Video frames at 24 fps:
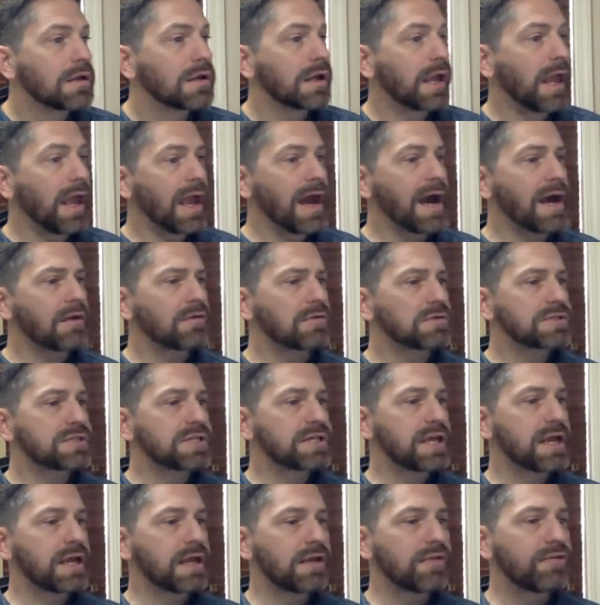Okay, I don't
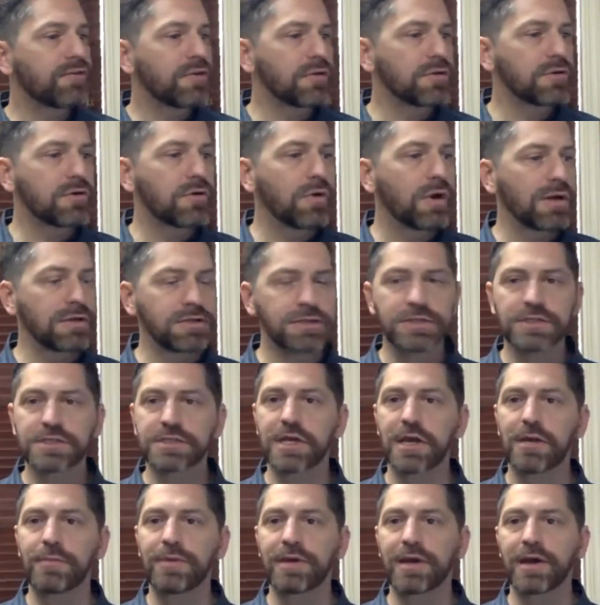see any further questions
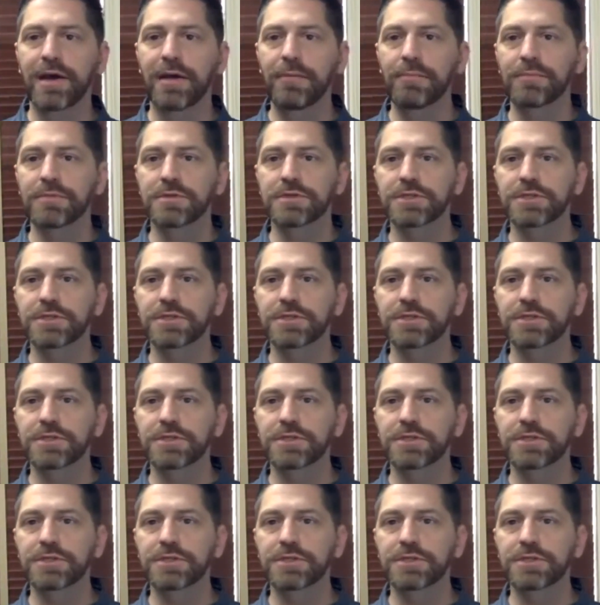coming up.